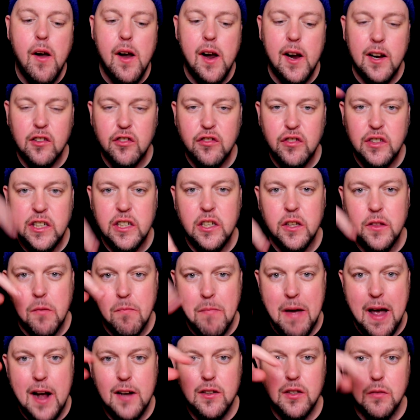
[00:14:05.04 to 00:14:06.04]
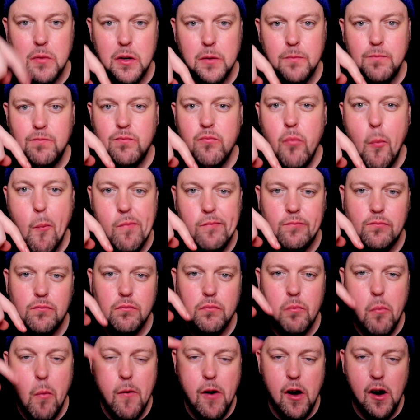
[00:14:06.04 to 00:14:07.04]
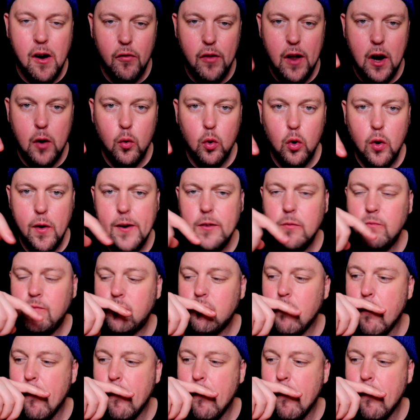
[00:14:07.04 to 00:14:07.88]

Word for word: exceeded the maximum of that ruling.